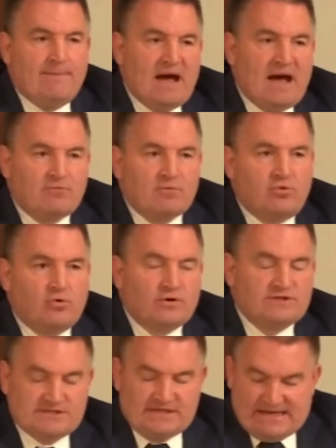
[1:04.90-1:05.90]
by
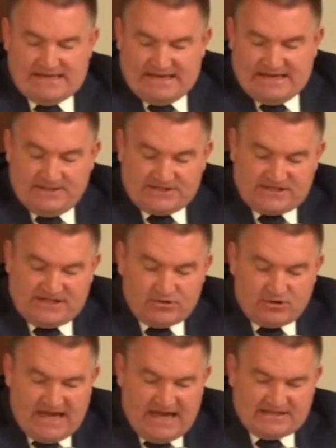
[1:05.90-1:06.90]
reports. In the
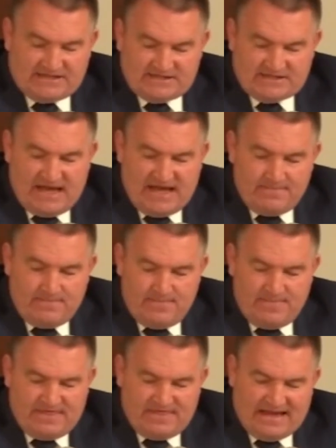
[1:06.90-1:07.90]
Steele case,
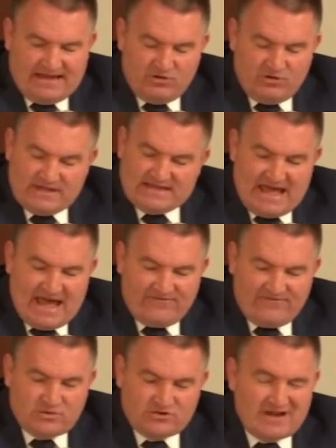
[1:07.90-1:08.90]
they really didn't
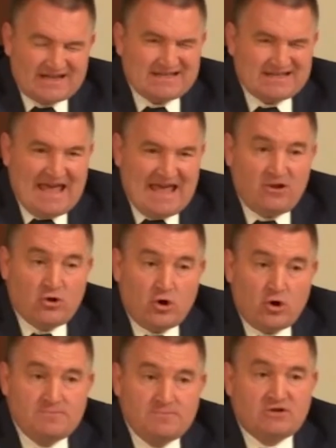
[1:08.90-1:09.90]
have to address it head
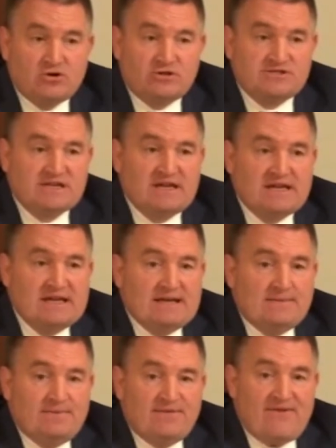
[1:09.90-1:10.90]
on because
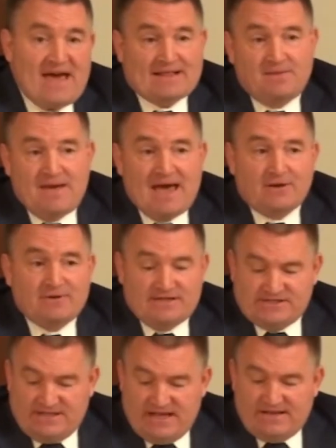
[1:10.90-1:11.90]
the fact of the matter
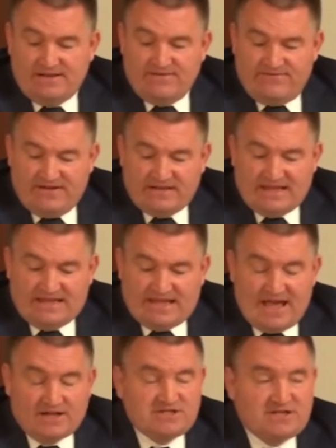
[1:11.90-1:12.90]
is that Findlay
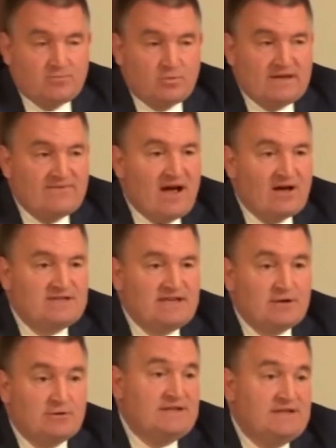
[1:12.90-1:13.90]
Township, where he
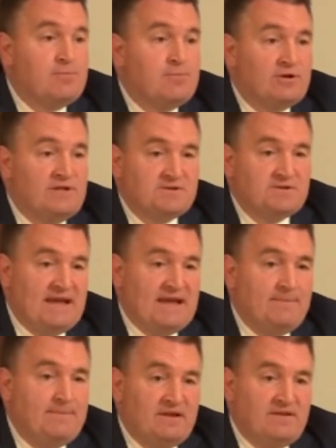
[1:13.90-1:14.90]
volunteered, didn't
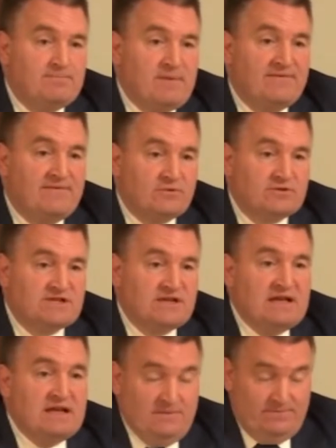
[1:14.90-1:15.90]
participate in Penn First.
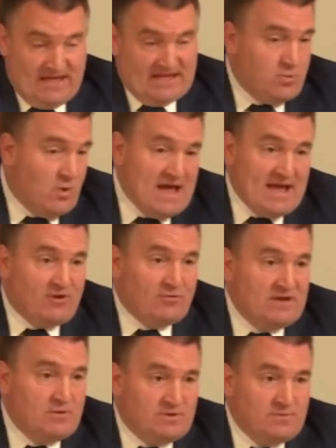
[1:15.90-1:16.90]
That's why I
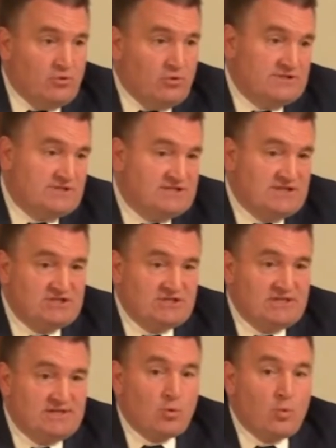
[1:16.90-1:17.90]
agree with the board's decision
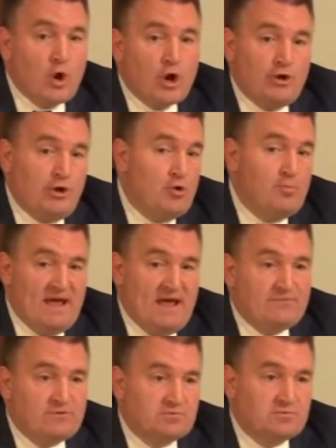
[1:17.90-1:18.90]
that there were no
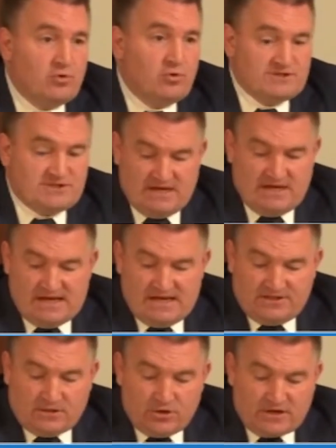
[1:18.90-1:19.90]
Penn First reports
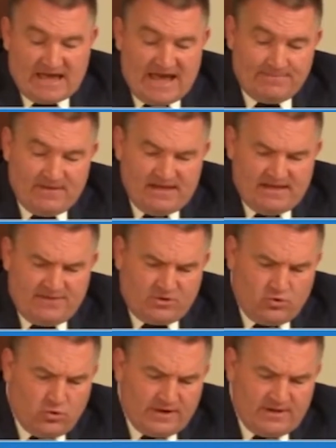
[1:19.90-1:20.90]
to look at. The
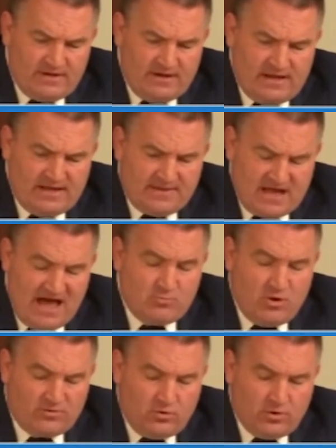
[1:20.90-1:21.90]
court, the
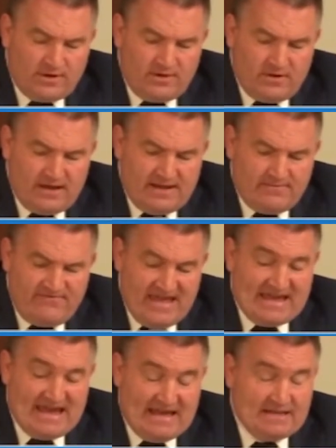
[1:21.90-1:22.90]
Commonwealth Court,
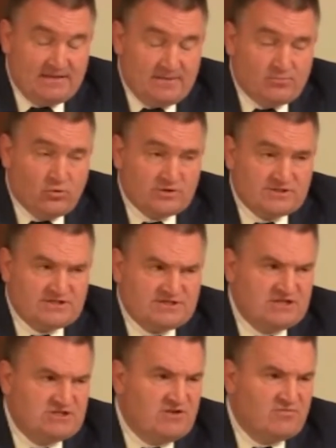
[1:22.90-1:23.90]
vacated the board's
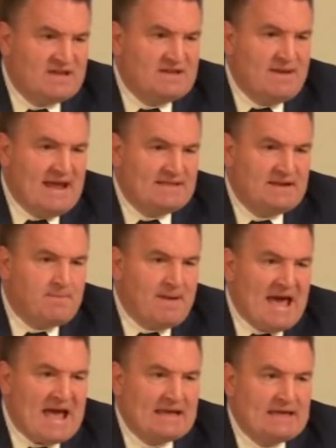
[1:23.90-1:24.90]
decision and remanded it
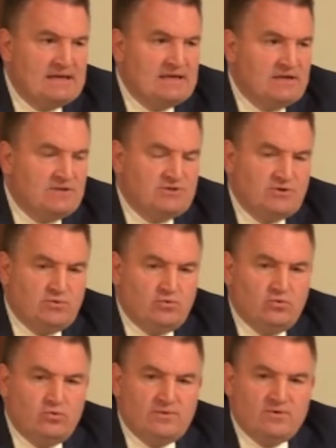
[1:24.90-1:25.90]
back
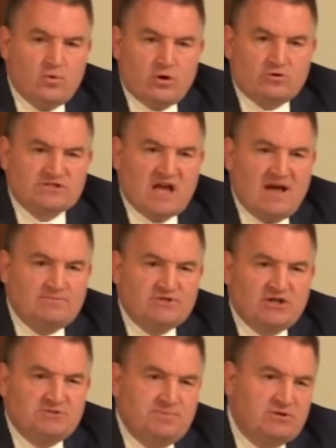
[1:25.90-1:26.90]
to the workers' comp
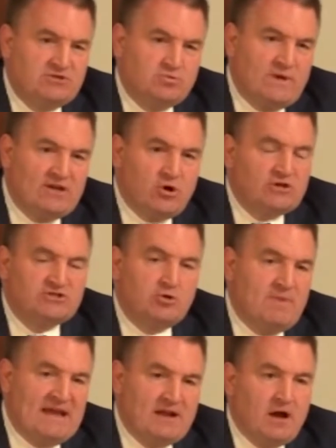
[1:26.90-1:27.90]
judge because we had also
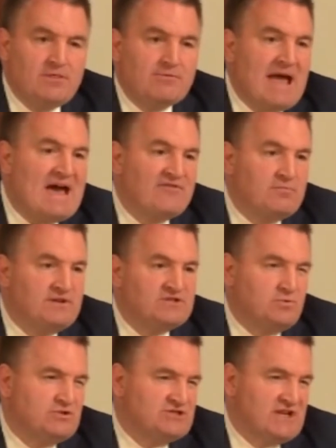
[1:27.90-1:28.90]
made other
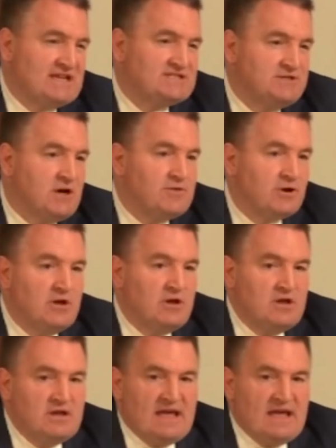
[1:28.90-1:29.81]
averments, which is, I guess, another